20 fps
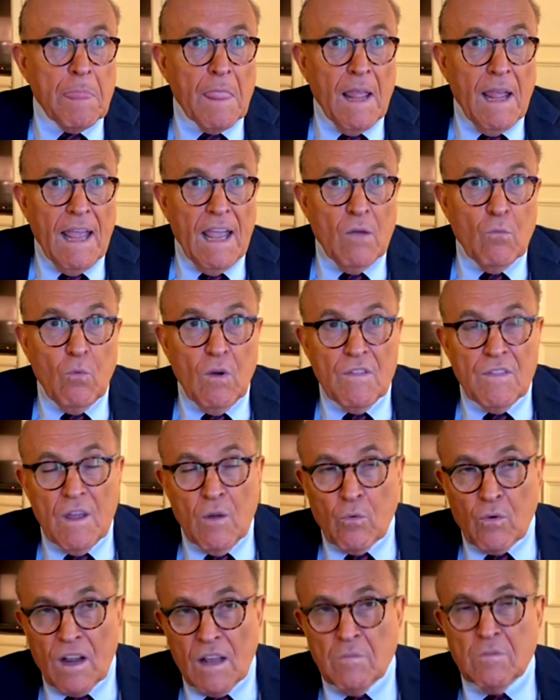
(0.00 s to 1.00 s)
And when they
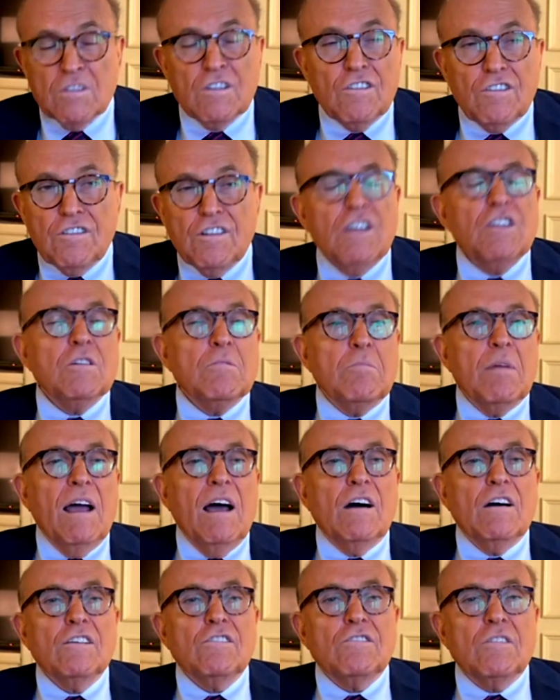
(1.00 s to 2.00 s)
were able to see the
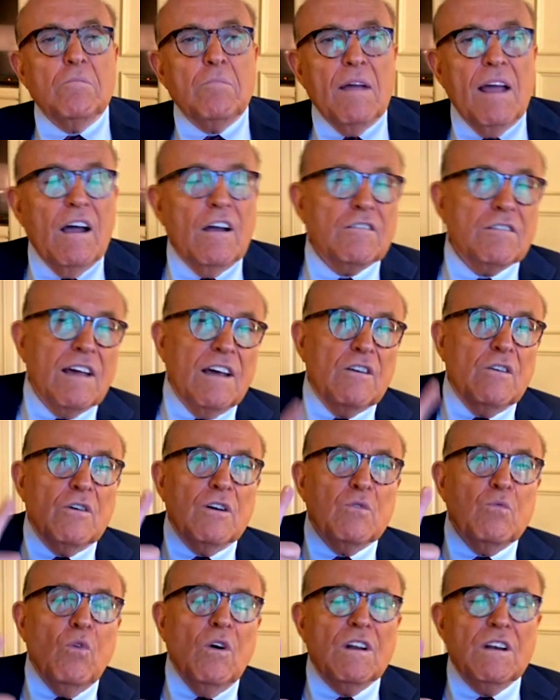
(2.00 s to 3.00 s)
ballots had only
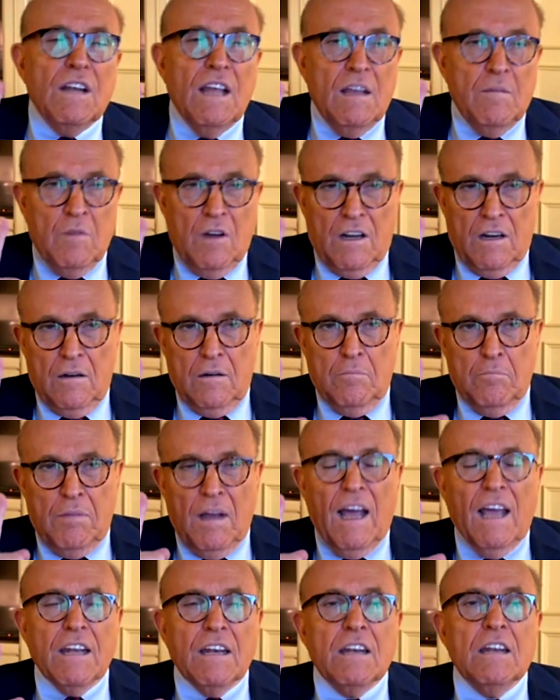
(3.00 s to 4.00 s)
one name on it,
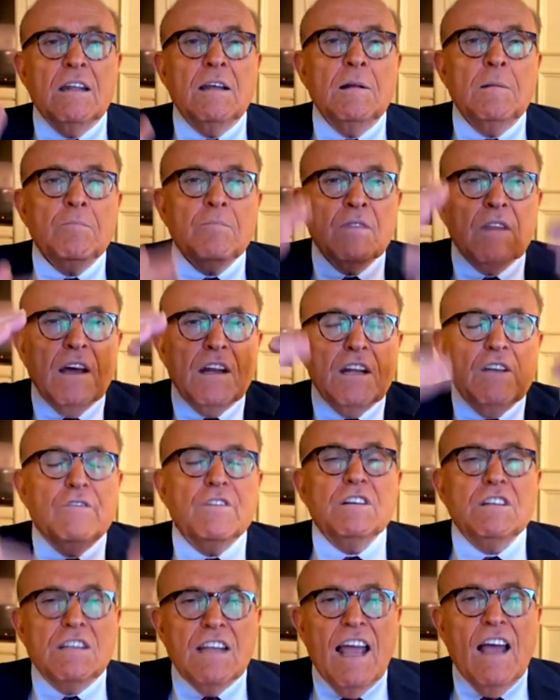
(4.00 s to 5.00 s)
Biden, not
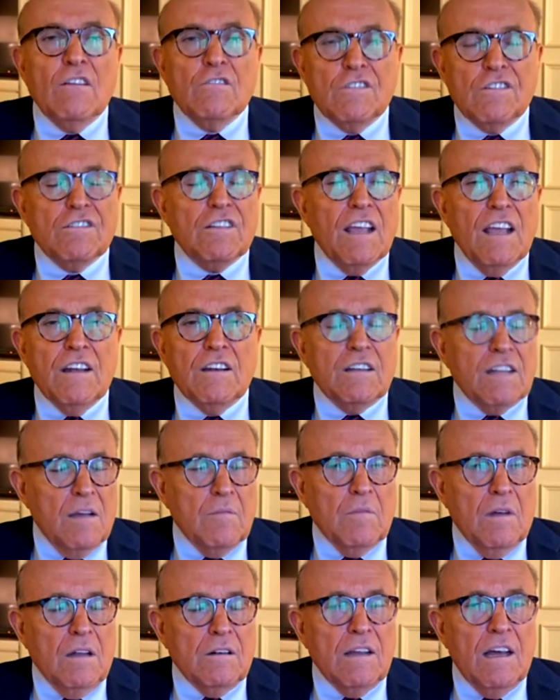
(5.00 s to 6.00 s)
even downstate,
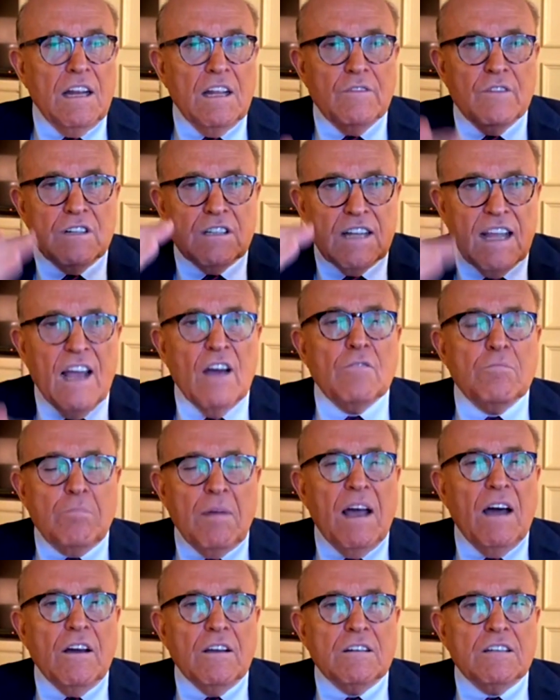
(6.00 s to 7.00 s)
even down
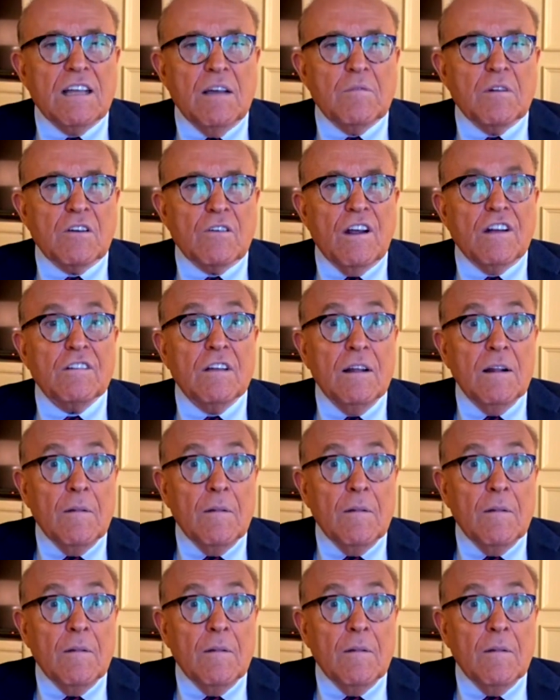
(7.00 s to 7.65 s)
ballot Democrats.